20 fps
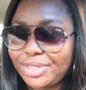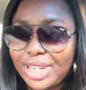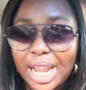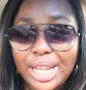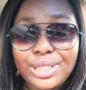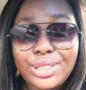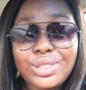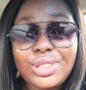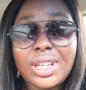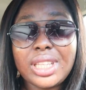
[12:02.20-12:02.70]

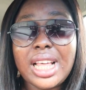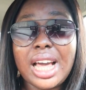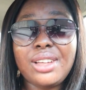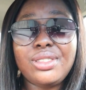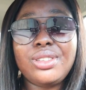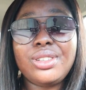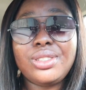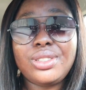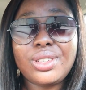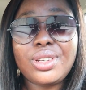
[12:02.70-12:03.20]
Trying to sort
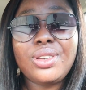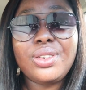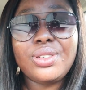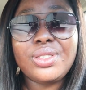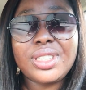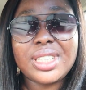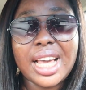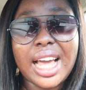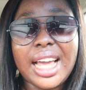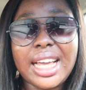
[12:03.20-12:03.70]
out those
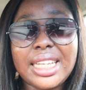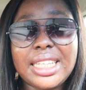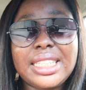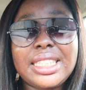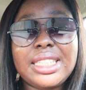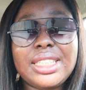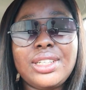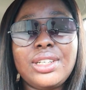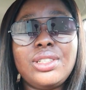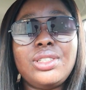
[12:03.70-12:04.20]
clothes,
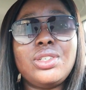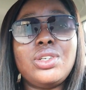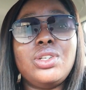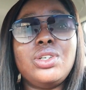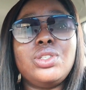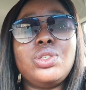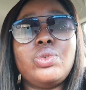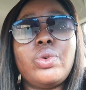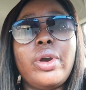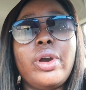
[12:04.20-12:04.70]
guys. Those
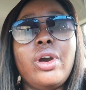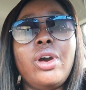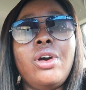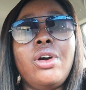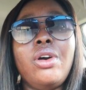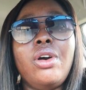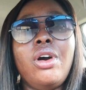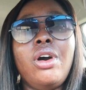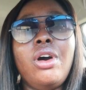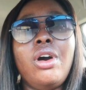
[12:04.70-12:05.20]
clothes
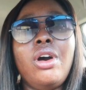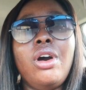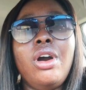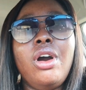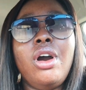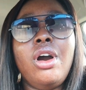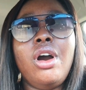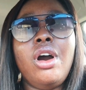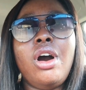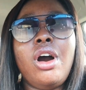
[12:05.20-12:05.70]
were
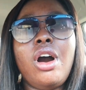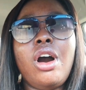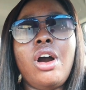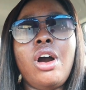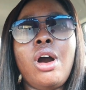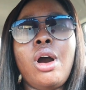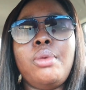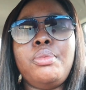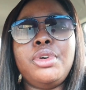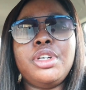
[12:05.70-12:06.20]

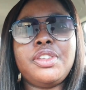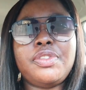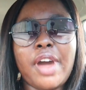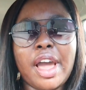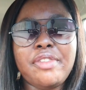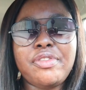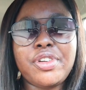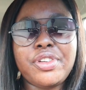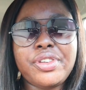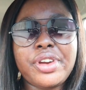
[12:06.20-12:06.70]
almost
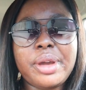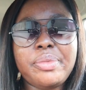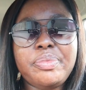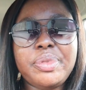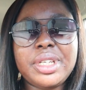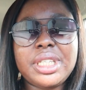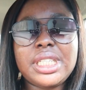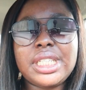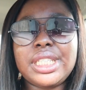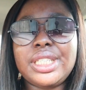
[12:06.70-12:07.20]
500
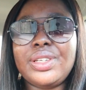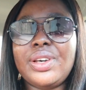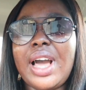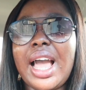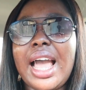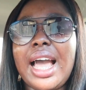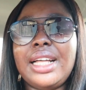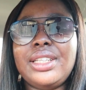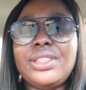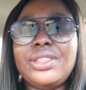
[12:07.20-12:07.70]
pieces, so
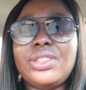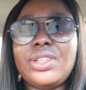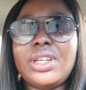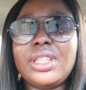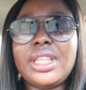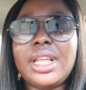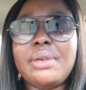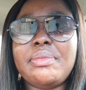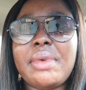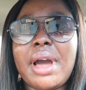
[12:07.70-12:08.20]
I had to
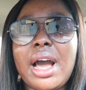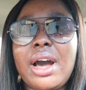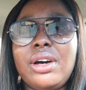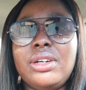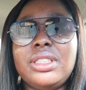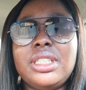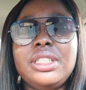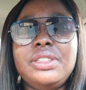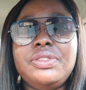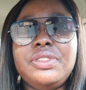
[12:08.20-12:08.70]
sort them
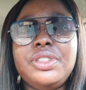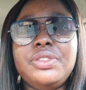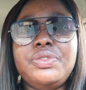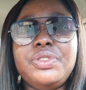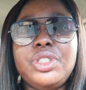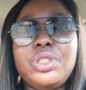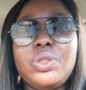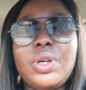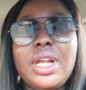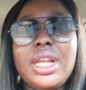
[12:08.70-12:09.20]
out
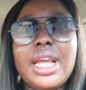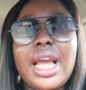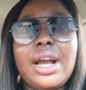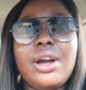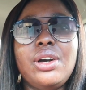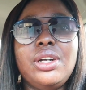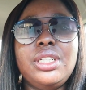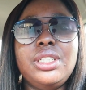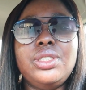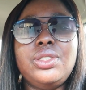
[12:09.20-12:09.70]
individually
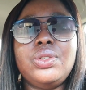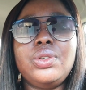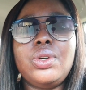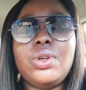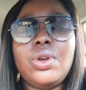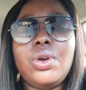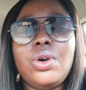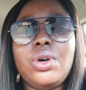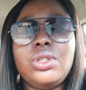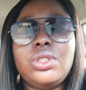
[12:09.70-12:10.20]
according to
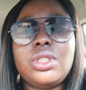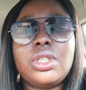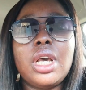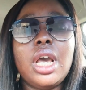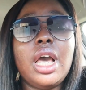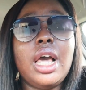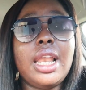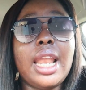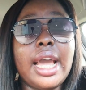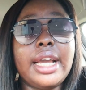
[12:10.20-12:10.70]
clothes,
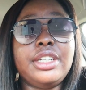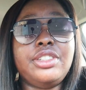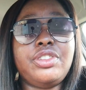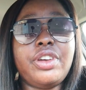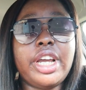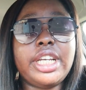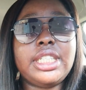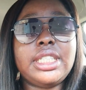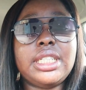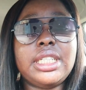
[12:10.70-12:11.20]
like
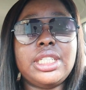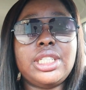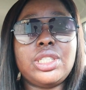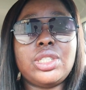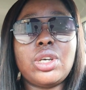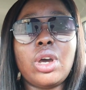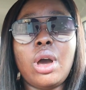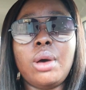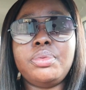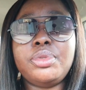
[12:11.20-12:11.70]
dresses,
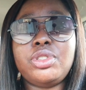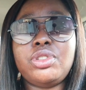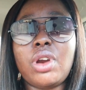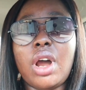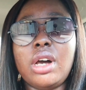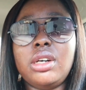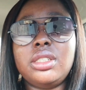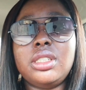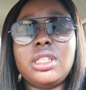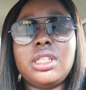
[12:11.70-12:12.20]
tops,
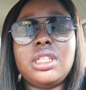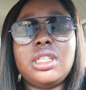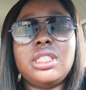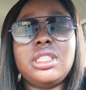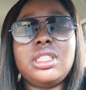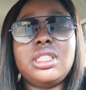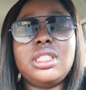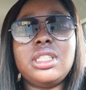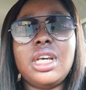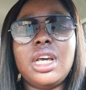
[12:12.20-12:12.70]

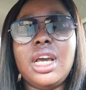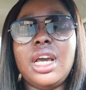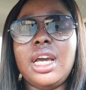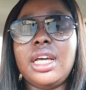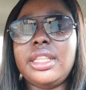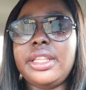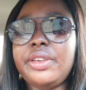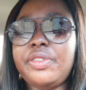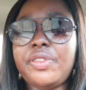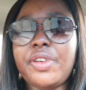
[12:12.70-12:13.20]
trousers,
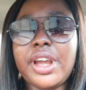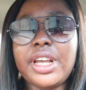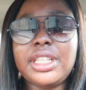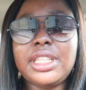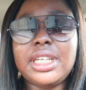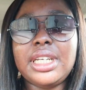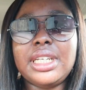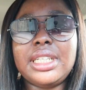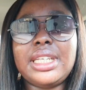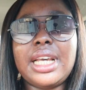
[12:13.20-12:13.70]

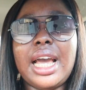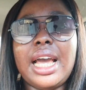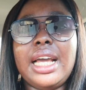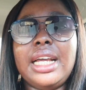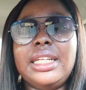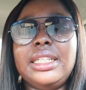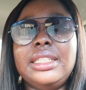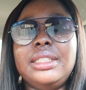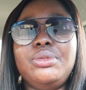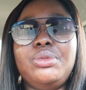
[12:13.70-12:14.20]
different things.
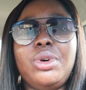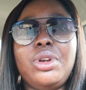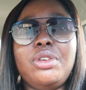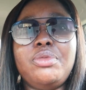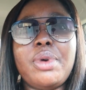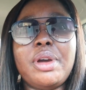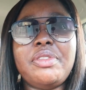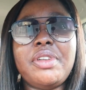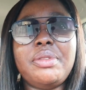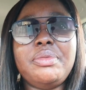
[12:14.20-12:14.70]
And one
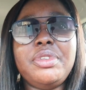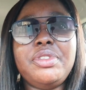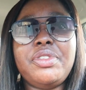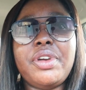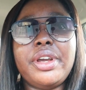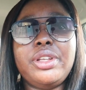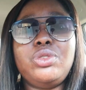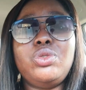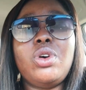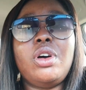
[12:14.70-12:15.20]
of my family
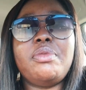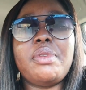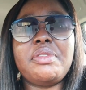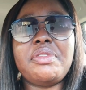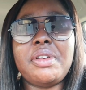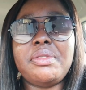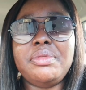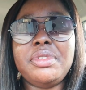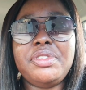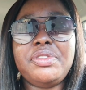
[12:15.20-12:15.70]
friends, two of my
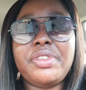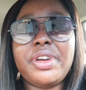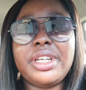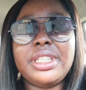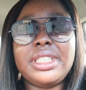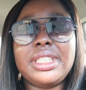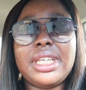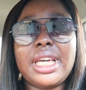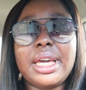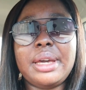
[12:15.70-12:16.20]
family
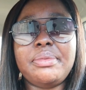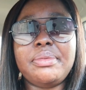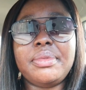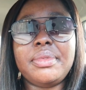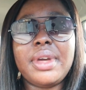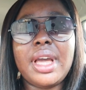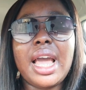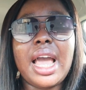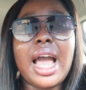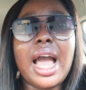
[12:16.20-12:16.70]
friends
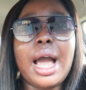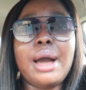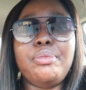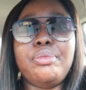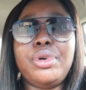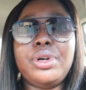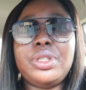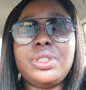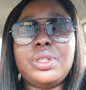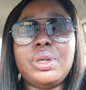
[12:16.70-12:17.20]
came
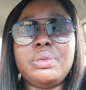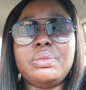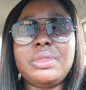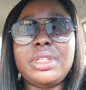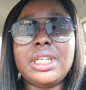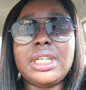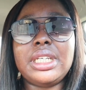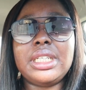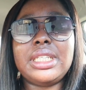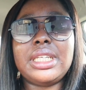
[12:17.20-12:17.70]
and bought some
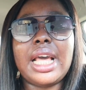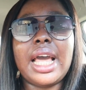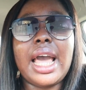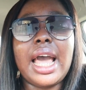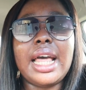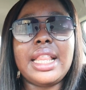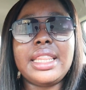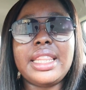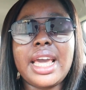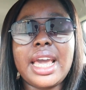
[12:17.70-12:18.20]
things
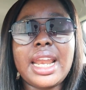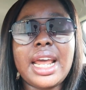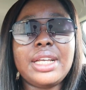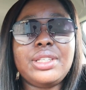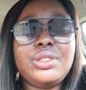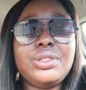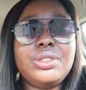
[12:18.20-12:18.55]
and then i